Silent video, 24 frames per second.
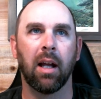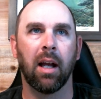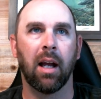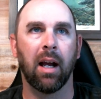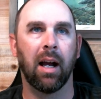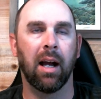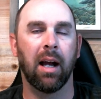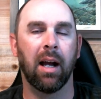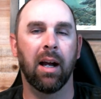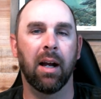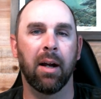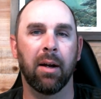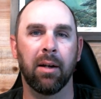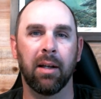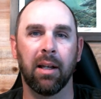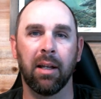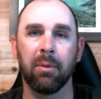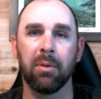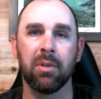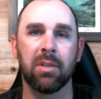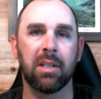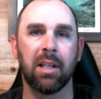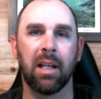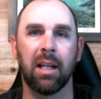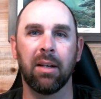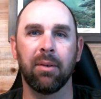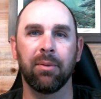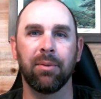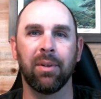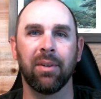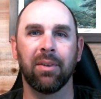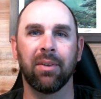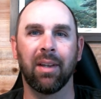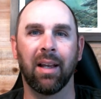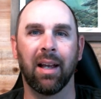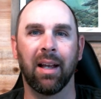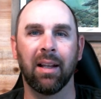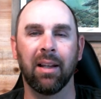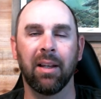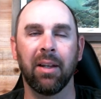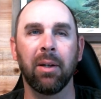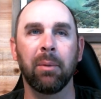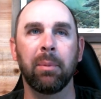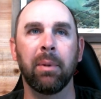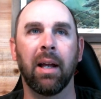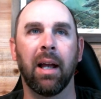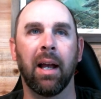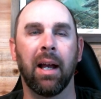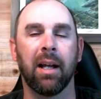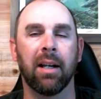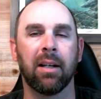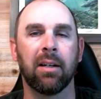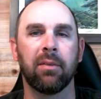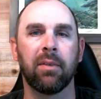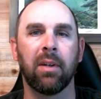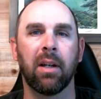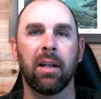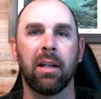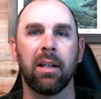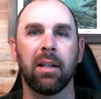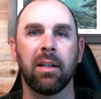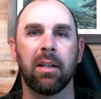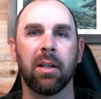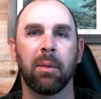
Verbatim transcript: uh, it was it was a little bit aggravating